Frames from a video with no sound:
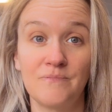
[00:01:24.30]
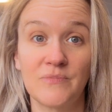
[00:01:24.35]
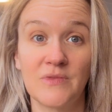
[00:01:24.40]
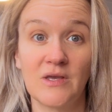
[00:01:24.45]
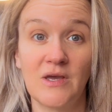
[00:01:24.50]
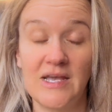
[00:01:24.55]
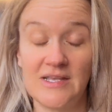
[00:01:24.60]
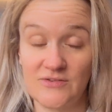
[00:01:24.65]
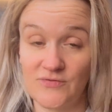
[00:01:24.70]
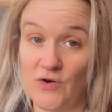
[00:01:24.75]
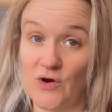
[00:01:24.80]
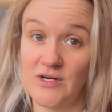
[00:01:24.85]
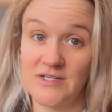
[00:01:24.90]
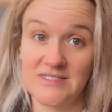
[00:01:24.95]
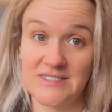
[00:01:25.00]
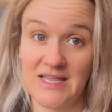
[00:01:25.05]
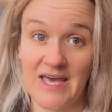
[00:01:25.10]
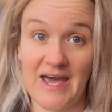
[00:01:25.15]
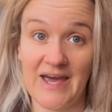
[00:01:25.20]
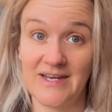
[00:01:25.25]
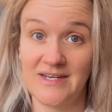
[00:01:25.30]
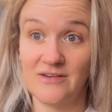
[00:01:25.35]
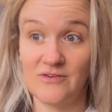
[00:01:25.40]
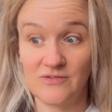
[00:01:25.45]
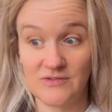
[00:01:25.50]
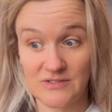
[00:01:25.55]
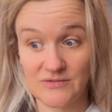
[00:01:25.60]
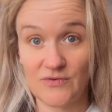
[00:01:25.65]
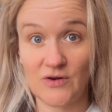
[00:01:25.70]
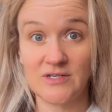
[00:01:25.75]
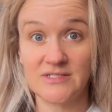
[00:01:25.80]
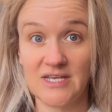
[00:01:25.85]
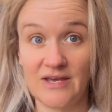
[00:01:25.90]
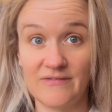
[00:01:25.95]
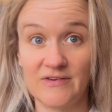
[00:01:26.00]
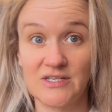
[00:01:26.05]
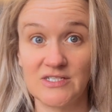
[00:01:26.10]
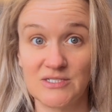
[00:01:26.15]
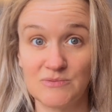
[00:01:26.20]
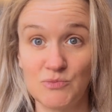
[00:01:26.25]
as far as
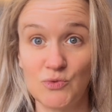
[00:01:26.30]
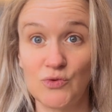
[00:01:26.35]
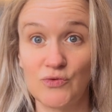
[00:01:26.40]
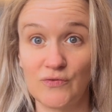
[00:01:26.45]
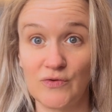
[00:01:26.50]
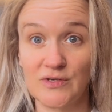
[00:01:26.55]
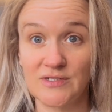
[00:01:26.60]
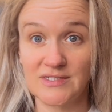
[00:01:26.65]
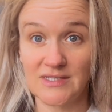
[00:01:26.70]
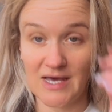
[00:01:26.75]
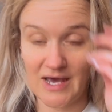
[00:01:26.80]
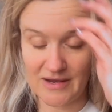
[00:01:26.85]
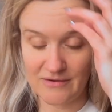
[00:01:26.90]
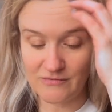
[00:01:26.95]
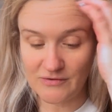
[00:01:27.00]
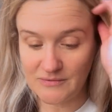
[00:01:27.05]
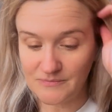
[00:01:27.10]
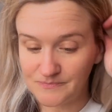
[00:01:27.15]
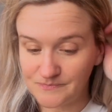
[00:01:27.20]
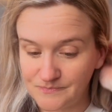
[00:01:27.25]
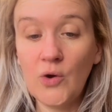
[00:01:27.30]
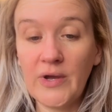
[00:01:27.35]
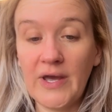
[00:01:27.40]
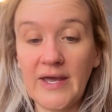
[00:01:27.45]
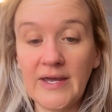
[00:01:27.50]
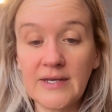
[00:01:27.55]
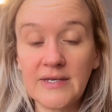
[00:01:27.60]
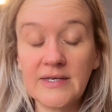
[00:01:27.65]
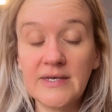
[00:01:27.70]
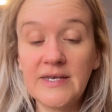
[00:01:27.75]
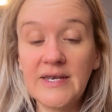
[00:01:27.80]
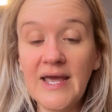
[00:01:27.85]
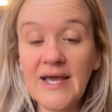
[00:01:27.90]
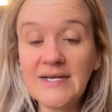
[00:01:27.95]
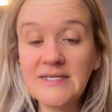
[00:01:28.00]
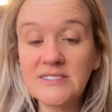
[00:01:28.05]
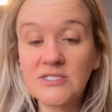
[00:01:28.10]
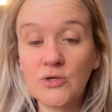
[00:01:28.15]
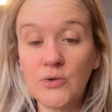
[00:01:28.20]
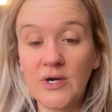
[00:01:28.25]
having a smooth first live. Okay,
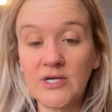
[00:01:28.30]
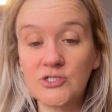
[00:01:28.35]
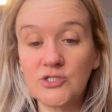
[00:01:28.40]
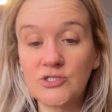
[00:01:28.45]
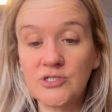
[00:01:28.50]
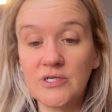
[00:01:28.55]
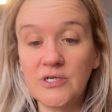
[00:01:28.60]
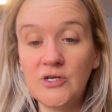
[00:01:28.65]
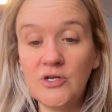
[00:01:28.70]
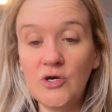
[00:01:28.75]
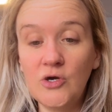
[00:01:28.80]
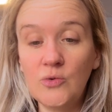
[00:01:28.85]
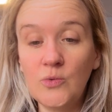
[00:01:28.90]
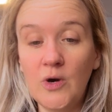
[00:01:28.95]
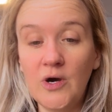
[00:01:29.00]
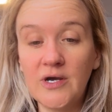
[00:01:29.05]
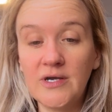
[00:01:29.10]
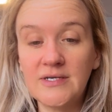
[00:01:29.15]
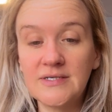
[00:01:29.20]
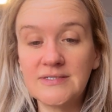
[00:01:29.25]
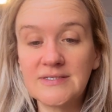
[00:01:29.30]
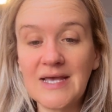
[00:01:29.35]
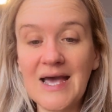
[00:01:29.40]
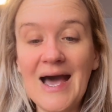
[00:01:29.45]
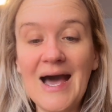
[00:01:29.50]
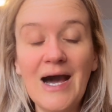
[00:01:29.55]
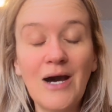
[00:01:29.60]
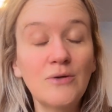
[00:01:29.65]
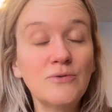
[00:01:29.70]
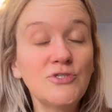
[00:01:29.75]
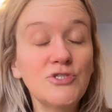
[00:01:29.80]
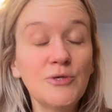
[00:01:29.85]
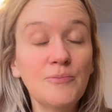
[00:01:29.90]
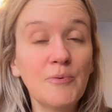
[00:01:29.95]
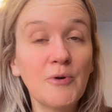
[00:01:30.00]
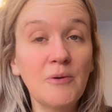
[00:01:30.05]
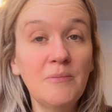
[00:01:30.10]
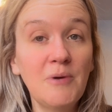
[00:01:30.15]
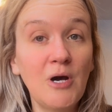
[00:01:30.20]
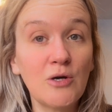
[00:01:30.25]
next question was how to
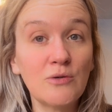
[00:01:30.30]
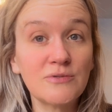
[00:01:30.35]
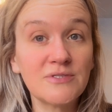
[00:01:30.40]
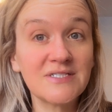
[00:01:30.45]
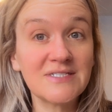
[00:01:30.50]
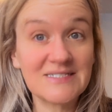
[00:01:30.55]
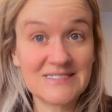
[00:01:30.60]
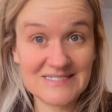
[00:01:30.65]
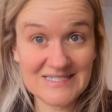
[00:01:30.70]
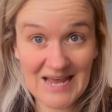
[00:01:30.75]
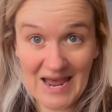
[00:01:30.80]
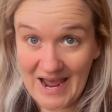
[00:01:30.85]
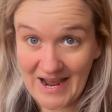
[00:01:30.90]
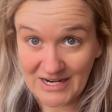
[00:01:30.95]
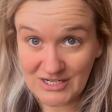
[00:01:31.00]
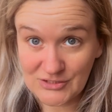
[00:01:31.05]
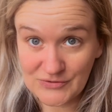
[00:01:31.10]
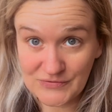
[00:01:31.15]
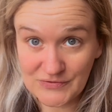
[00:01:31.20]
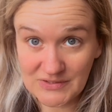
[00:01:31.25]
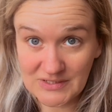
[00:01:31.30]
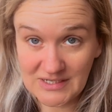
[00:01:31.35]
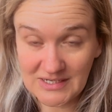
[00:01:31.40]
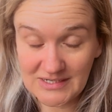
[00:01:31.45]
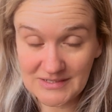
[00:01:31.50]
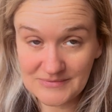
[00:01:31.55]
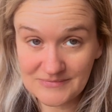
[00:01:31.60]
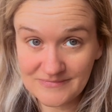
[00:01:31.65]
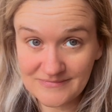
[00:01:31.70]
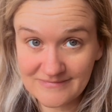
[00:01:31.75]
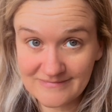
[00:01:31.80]
promote tactfully.